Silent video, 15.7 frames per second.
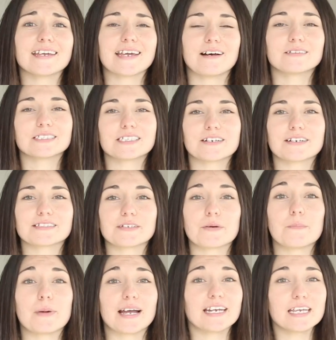counselors,
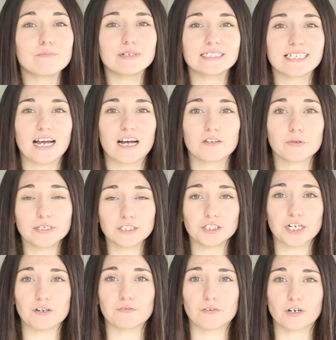my name is Katherine
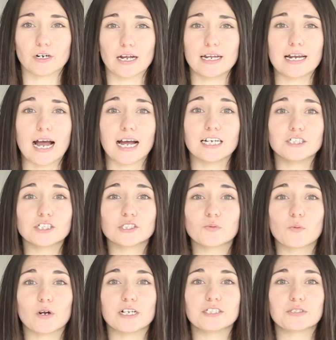Schaefer, and I just
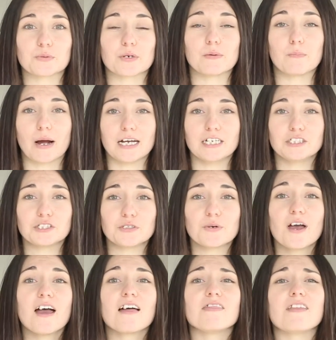wanted to remind you
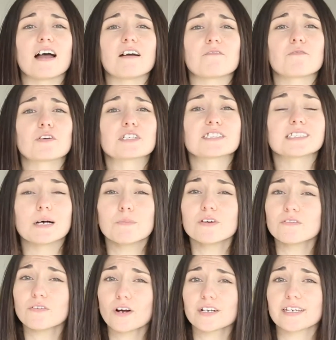that for some
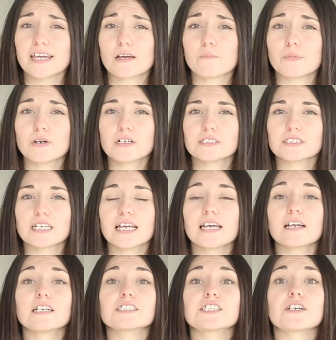of our campers,
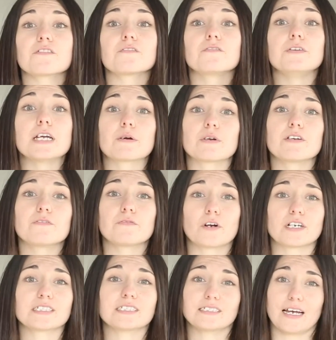it is their very
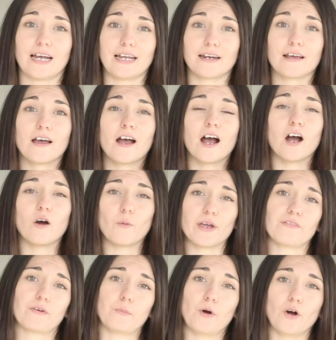first night away
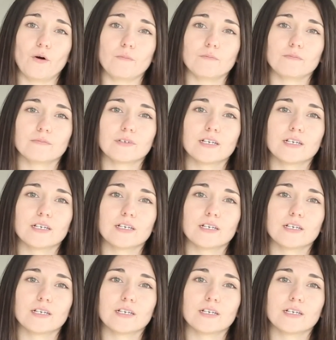from home.